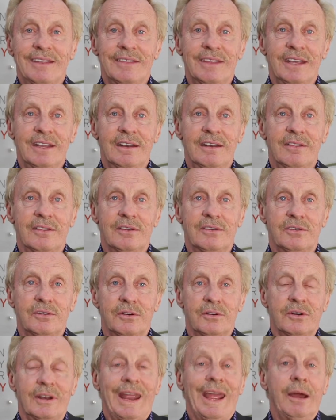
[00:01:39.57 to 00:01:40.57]
at the end of the
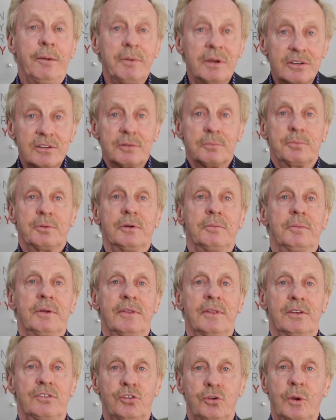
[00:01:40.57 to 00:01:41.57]
surgery how much
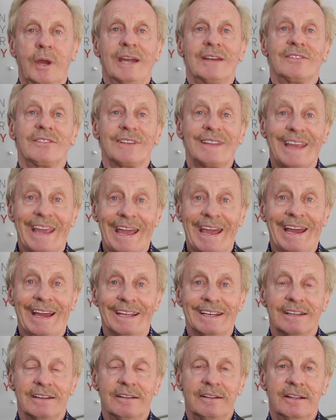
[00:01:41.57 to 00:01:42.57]
improvement that you actually
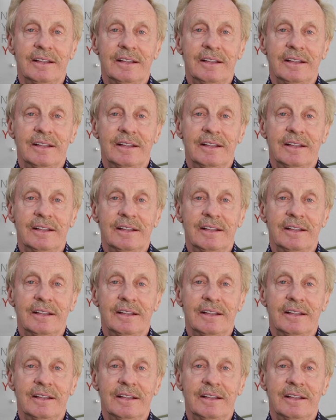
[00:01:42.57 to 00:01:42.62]
had.